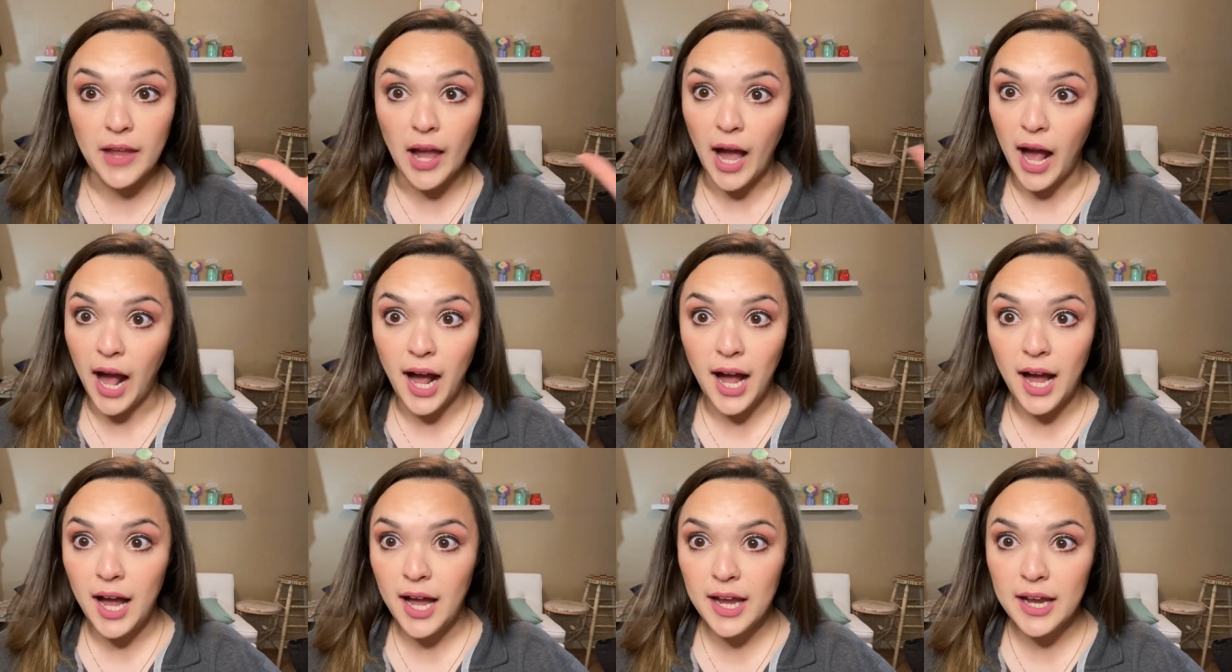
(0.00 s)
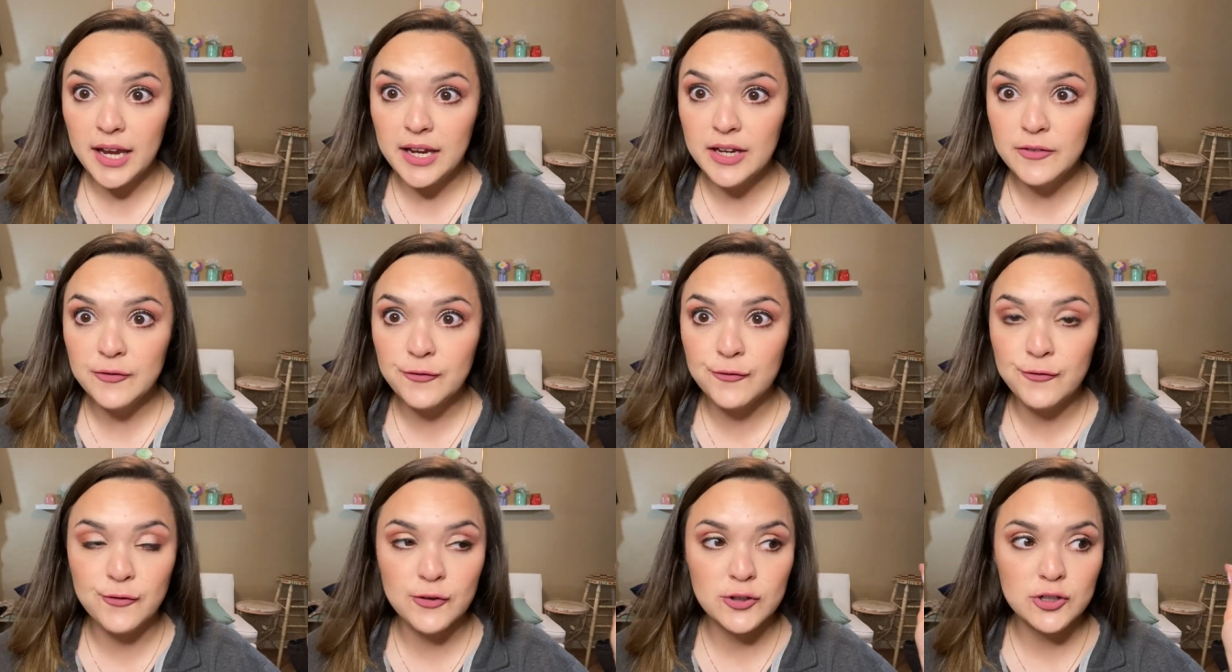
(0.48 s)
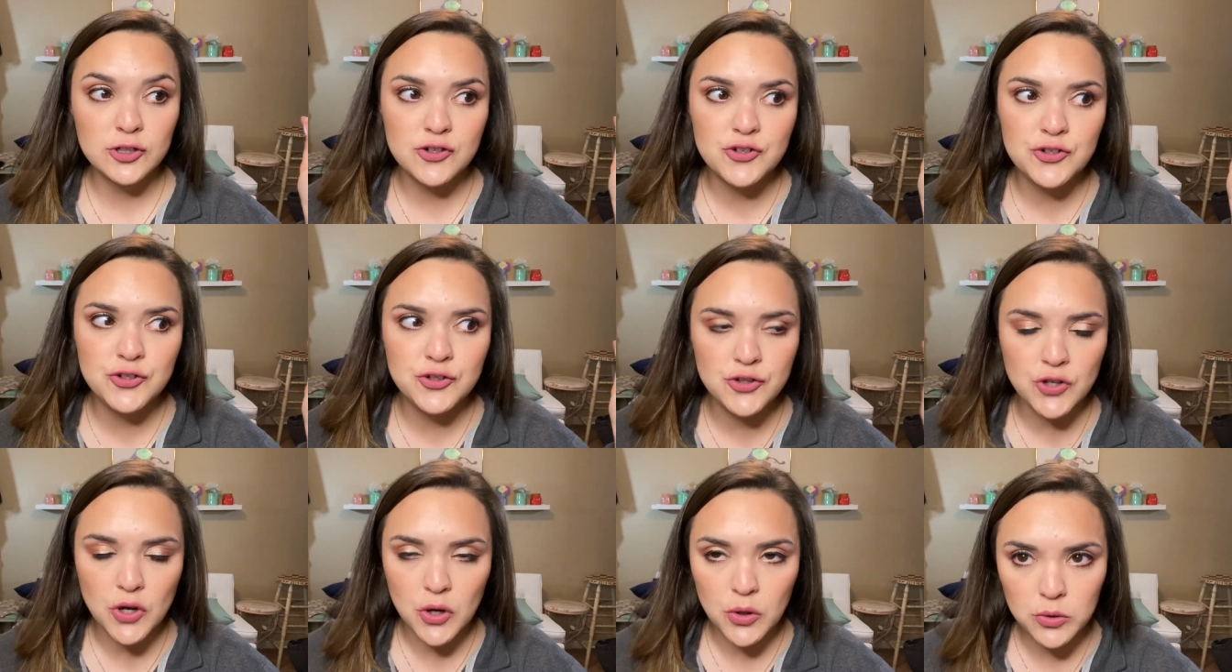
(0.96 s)
I, for
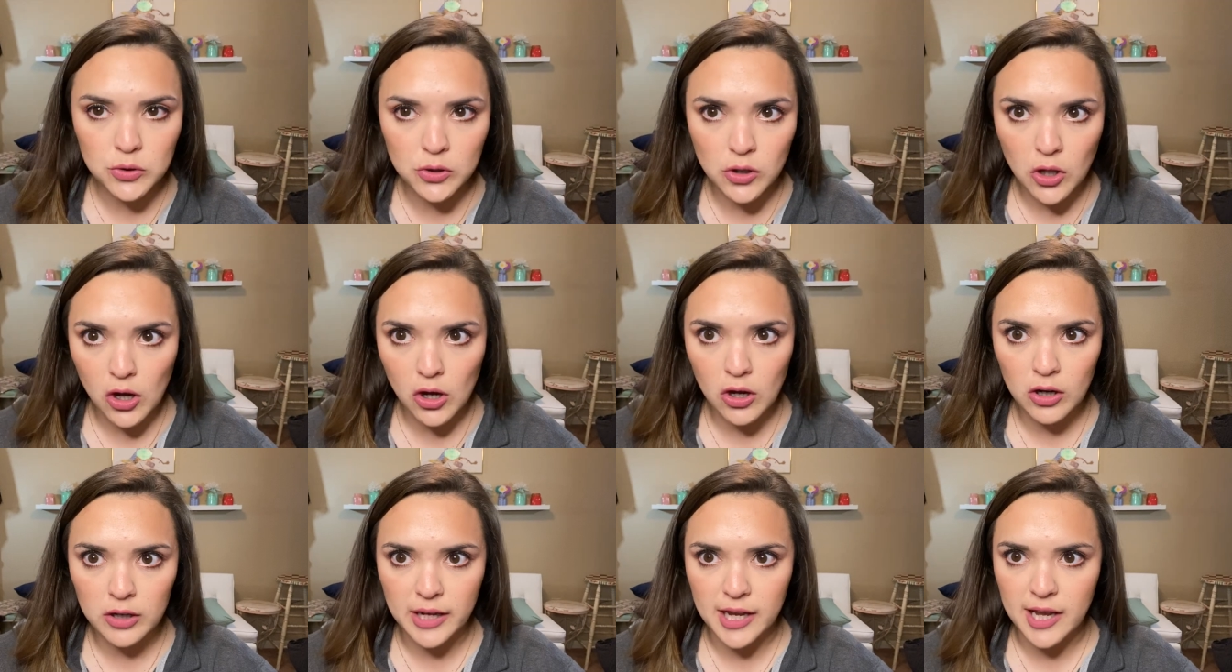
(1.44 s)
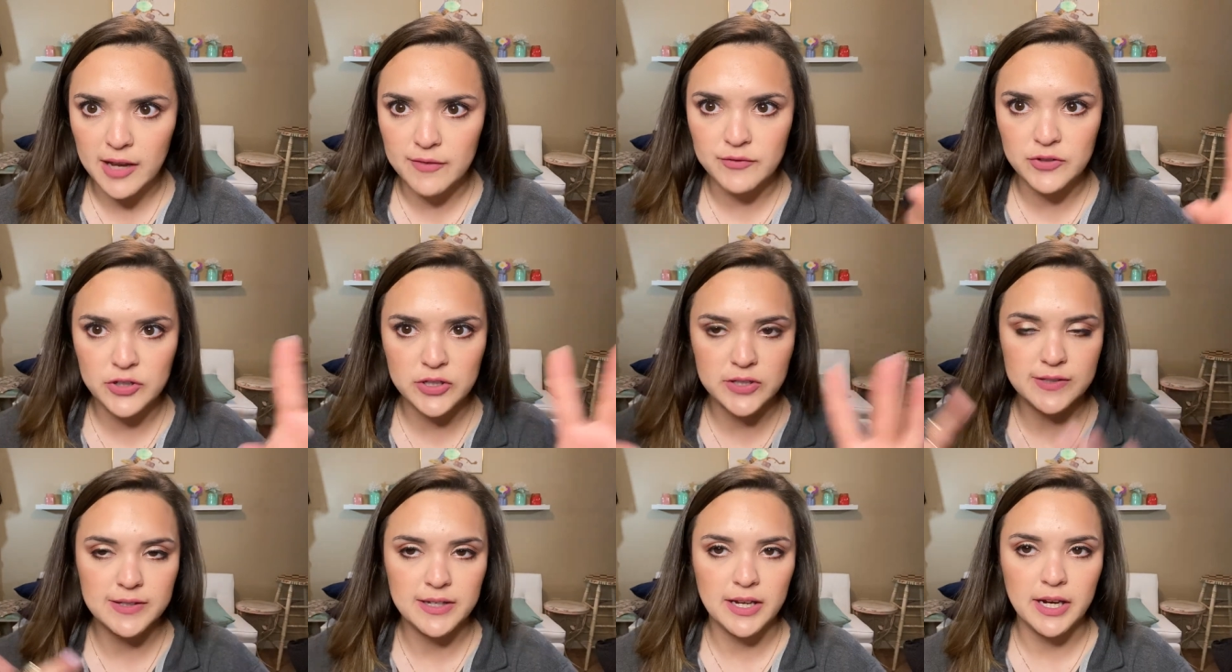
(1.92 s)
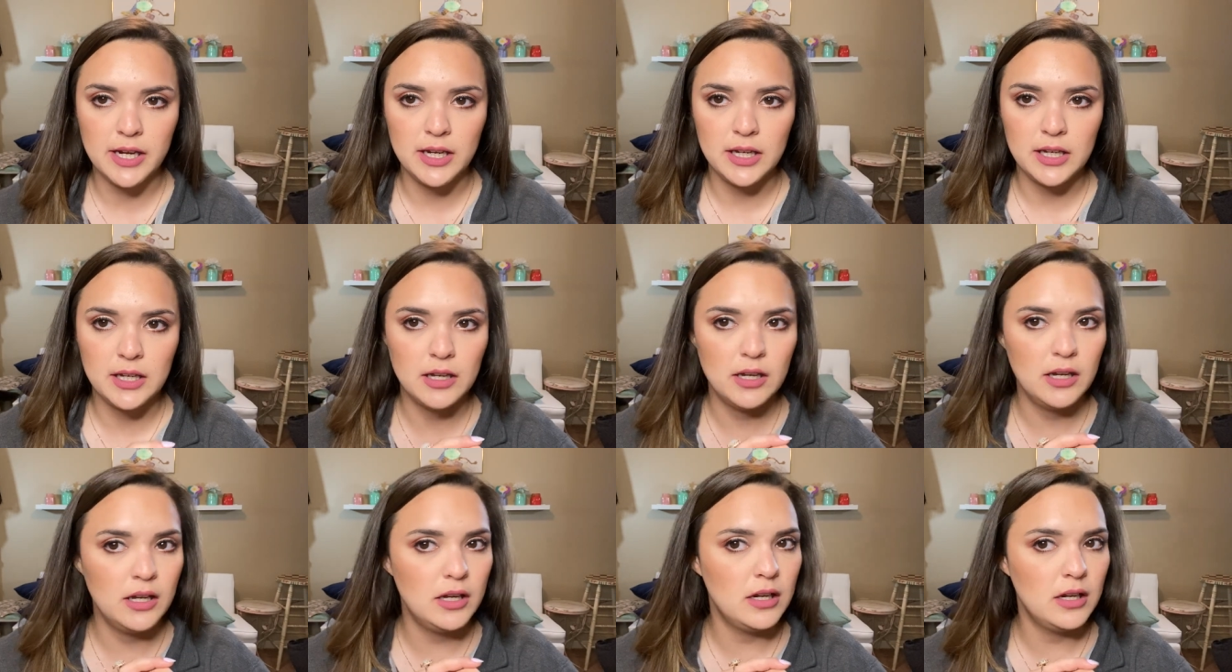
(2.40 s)
so long, have just like